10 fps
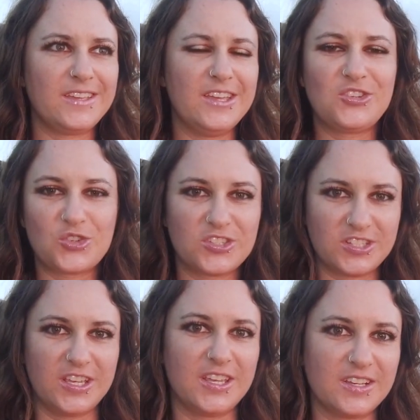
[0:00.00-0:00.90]

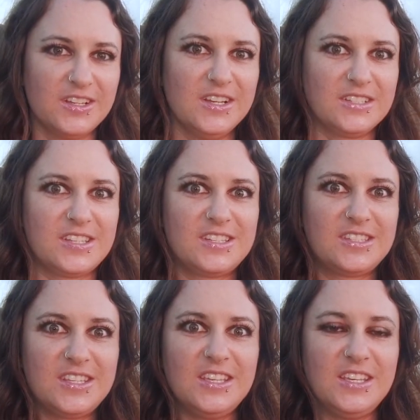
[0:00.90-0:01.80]
interesting to
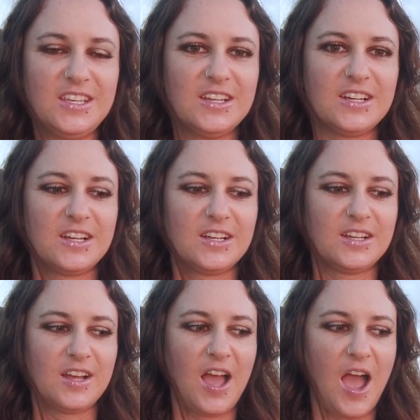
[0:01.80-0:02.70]
see
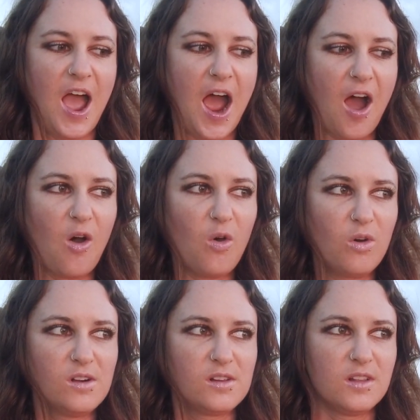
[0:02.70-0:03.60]

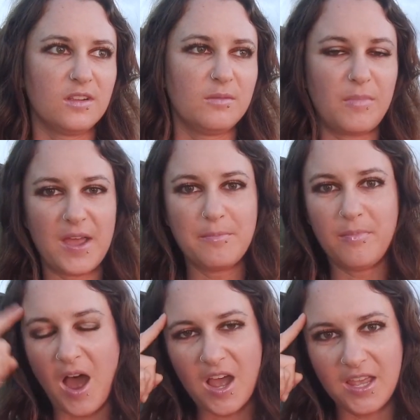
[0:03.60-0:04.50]
how my
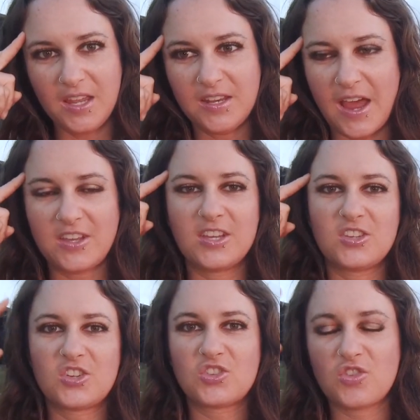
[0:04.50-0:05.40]
mind had
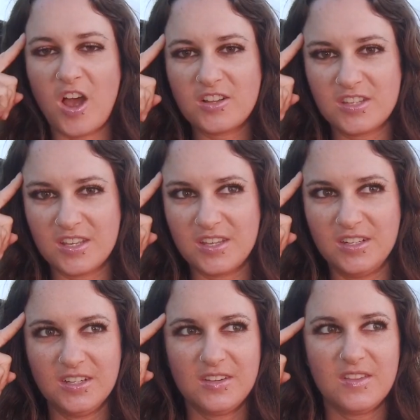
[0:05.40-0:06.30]

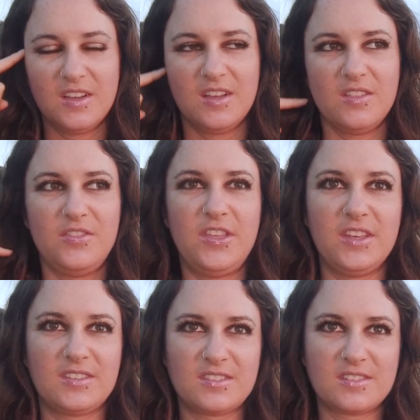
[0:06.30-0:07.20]
constructed
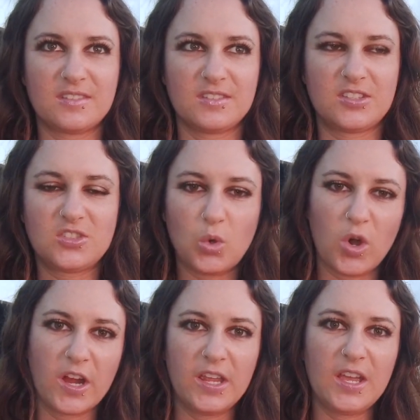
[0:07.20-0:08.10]
this
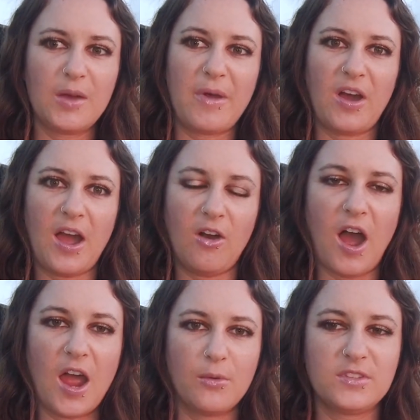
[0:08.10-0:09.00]
story about how
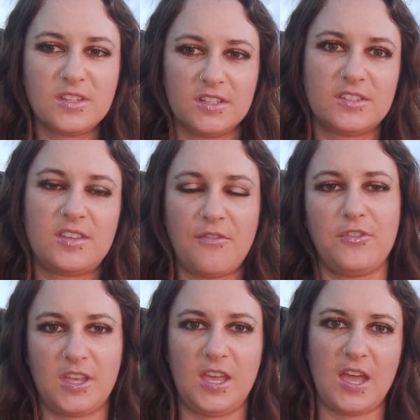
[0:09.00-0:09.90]
I was going to
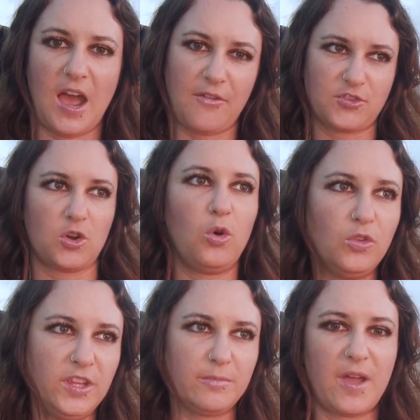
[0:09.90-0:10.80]
suffocate after
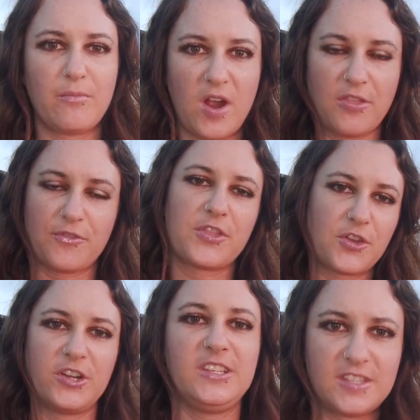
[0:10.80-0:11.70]
holding my breath for
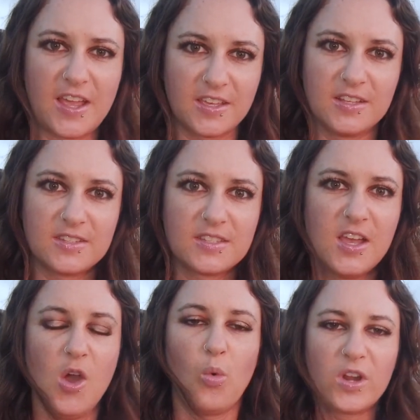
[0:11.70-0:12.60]
30 seconds,
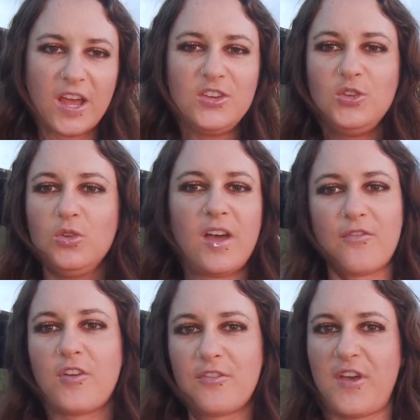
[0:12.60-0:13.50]
when I knew
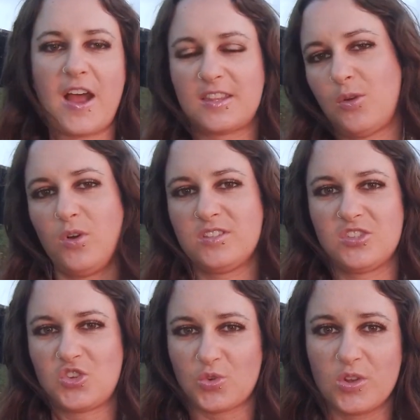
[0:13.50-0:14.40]
that for a fact that
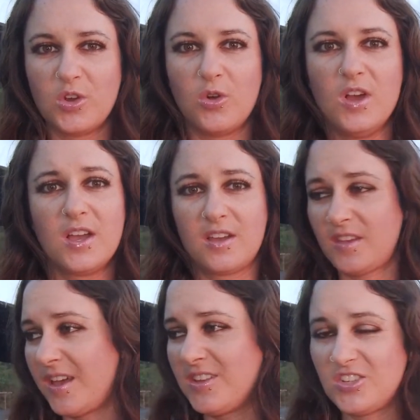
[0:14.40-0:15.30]
wasn't true, because
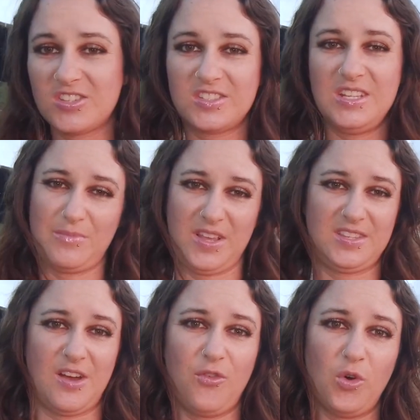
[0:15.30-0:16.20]
I had just seen
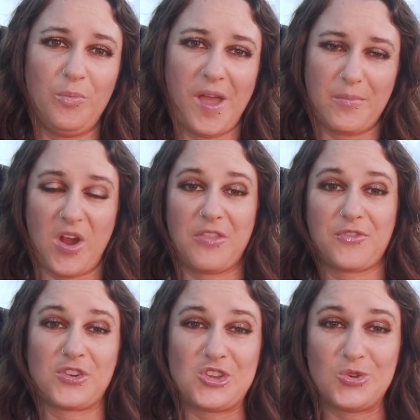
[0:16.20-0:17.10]
myself hold my breath
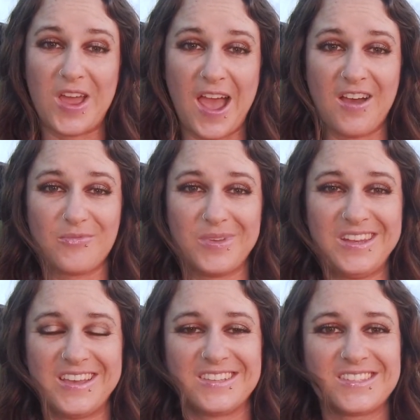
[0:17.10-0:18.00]
for 2.5
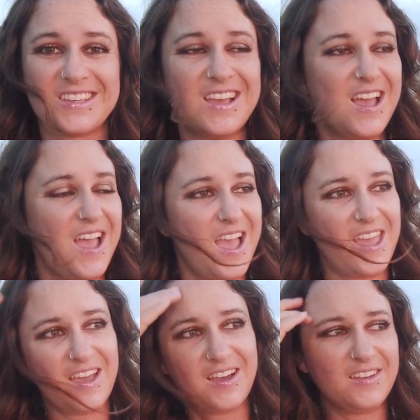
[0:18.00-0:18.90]
minutes.
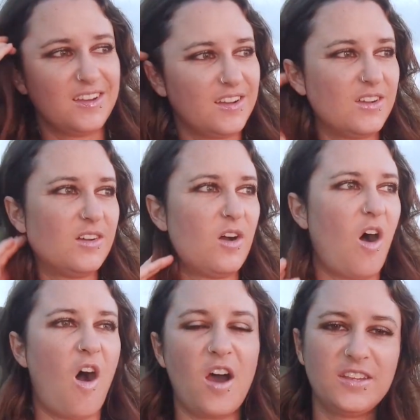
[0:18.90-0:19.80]
And
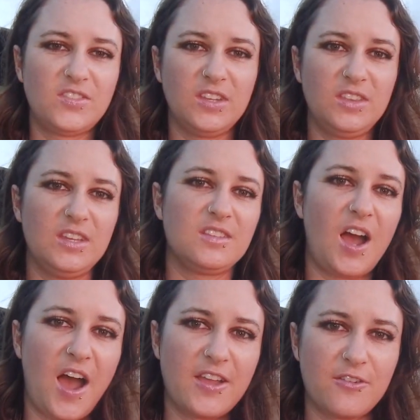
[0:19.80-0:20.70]
honestly, the
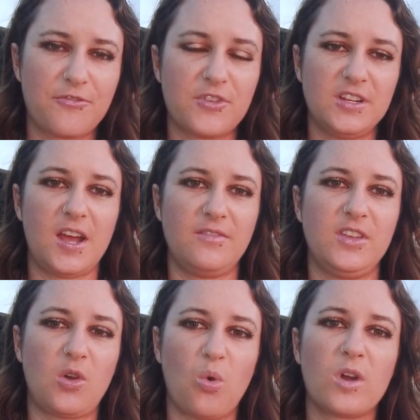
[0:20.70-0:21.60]
entire
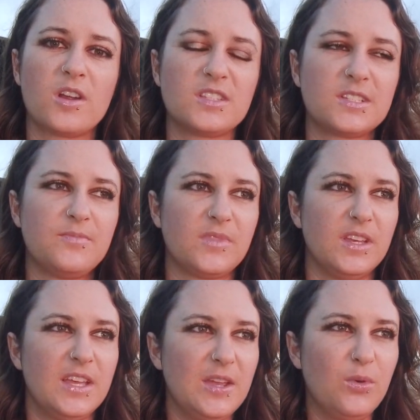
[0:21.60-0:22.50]
freediving course,
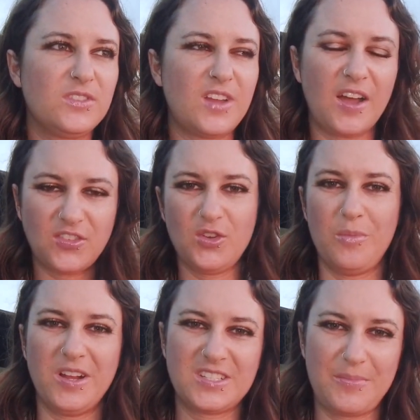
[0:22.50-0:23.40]
it was not so
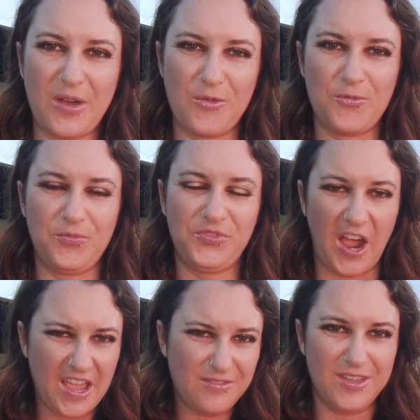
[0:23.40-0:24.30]
much about
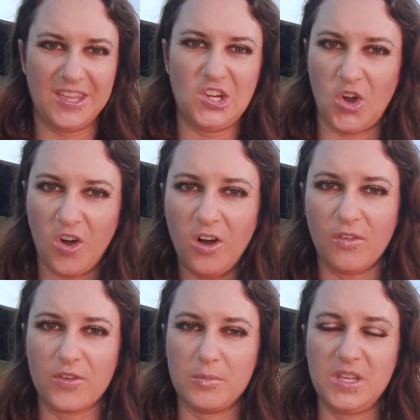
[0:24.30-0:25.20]
diving at
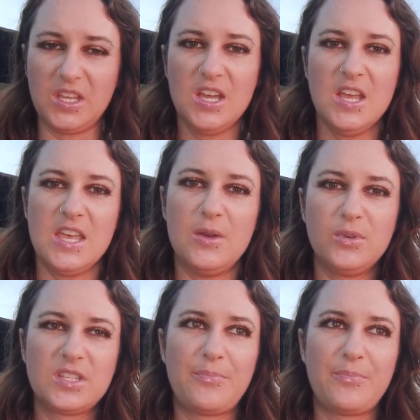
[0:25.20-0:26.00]
all for me. It was